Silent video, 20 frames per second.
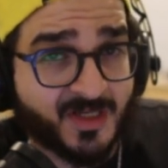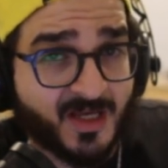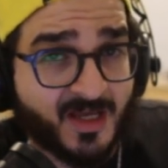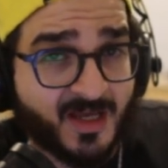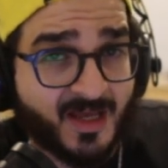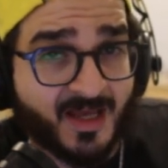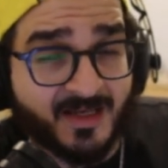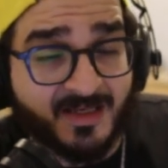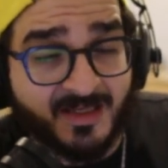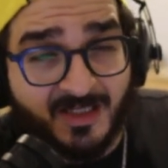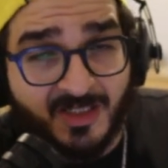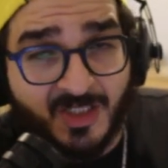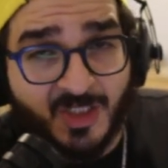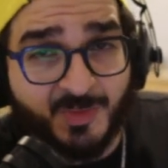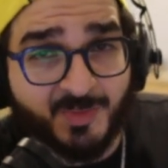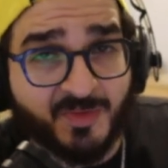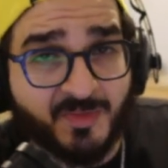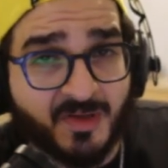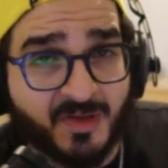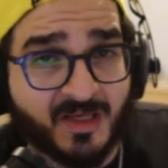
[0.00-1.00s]
and he could be
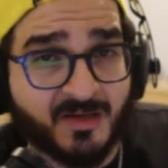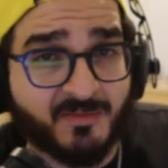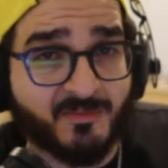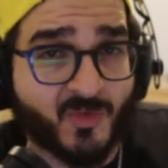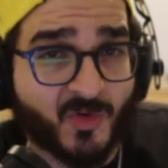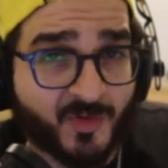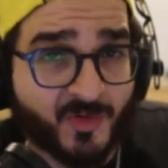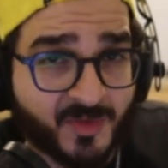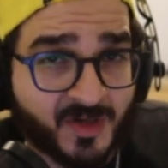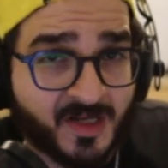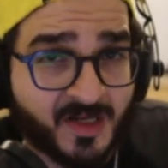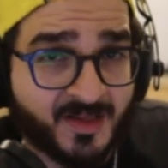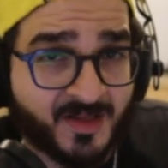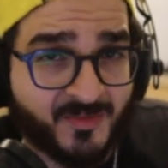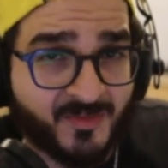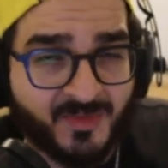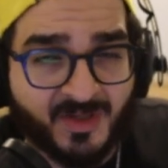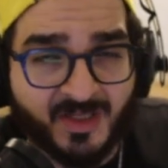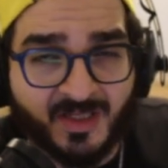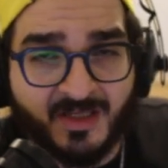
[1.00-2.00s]
making more money than
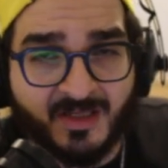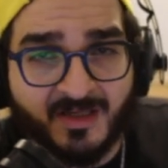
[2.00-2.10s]
me.